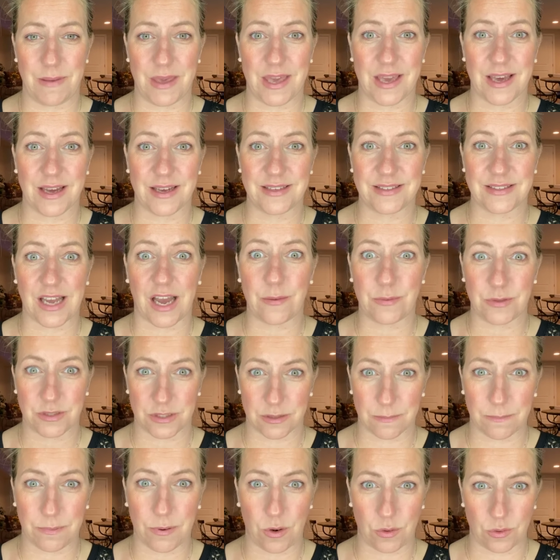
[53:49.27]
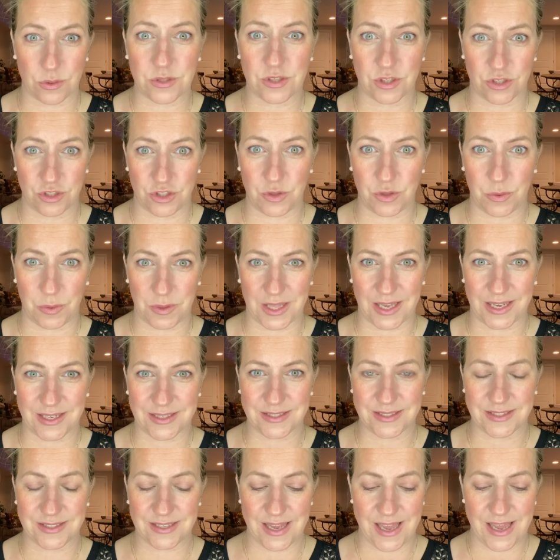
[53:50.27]
because I was supposed to do
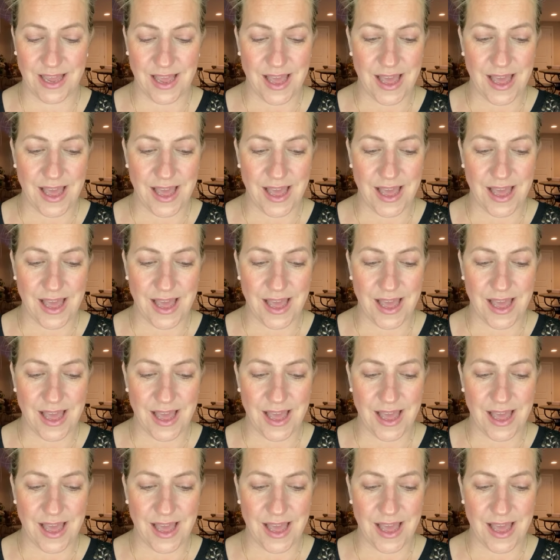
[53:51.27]
this.